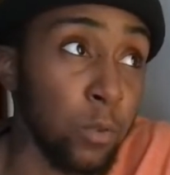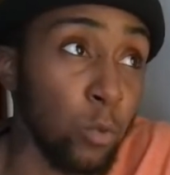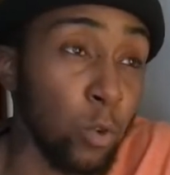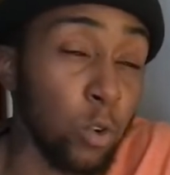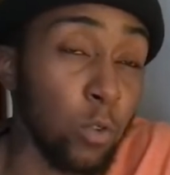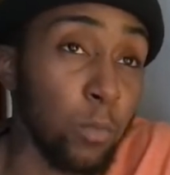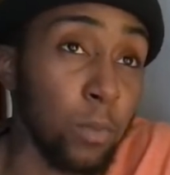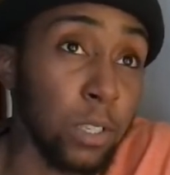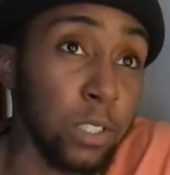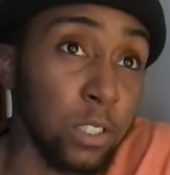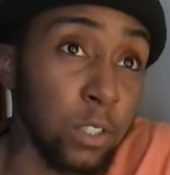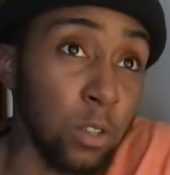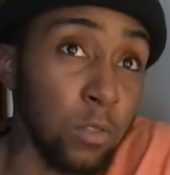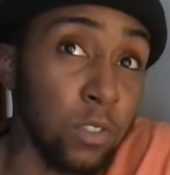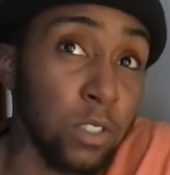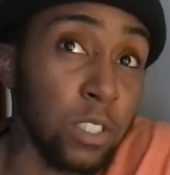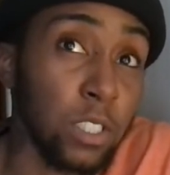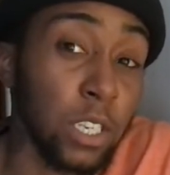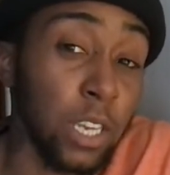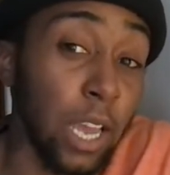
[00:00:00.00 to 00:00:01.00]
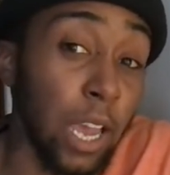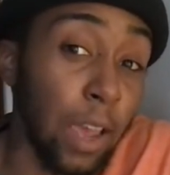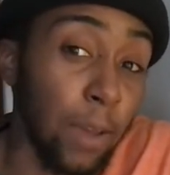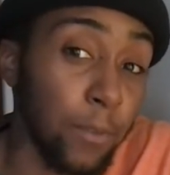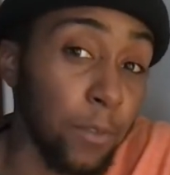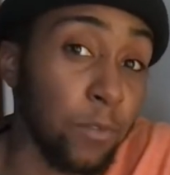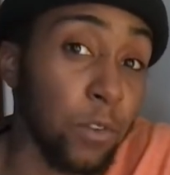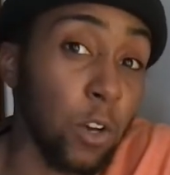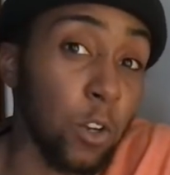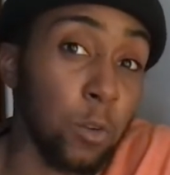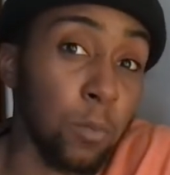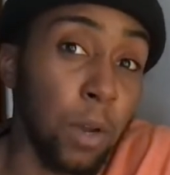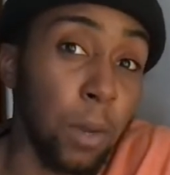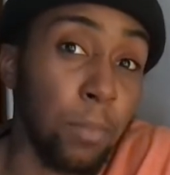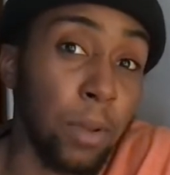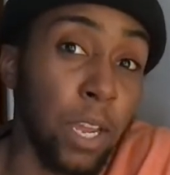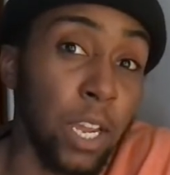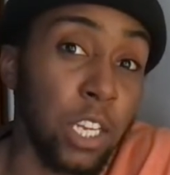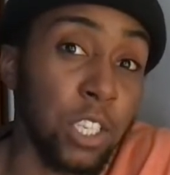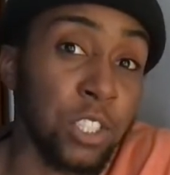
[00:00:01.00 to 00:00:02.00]
real with myself and say i have to follow my
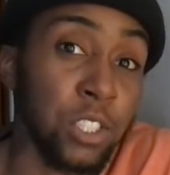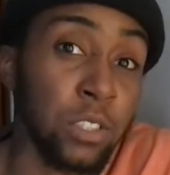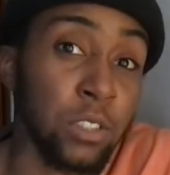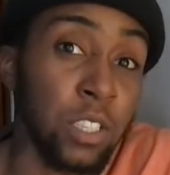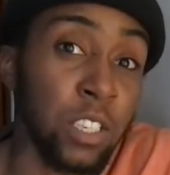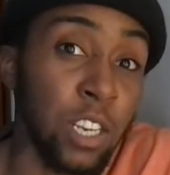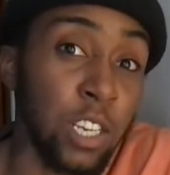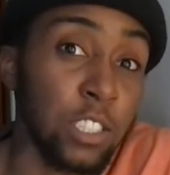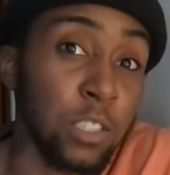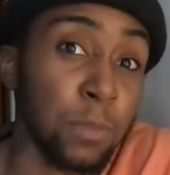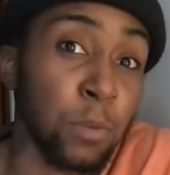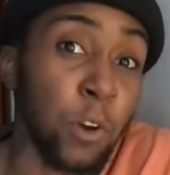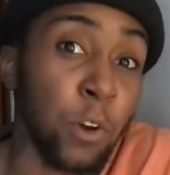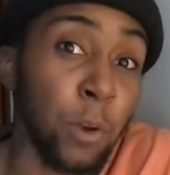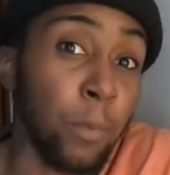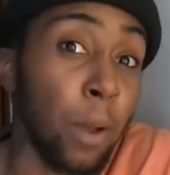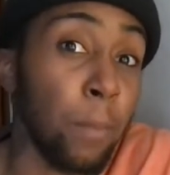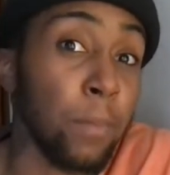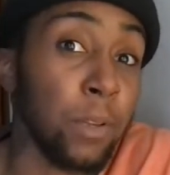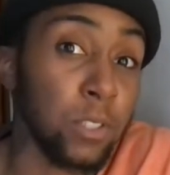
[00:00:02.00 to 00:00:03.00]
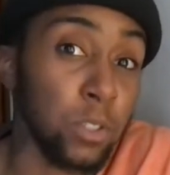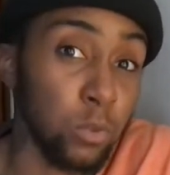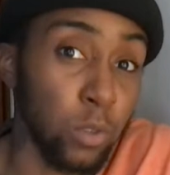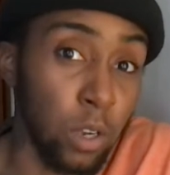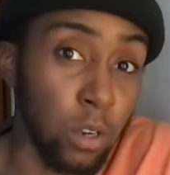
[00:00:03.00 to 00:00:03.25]
passion and that's a part of my mental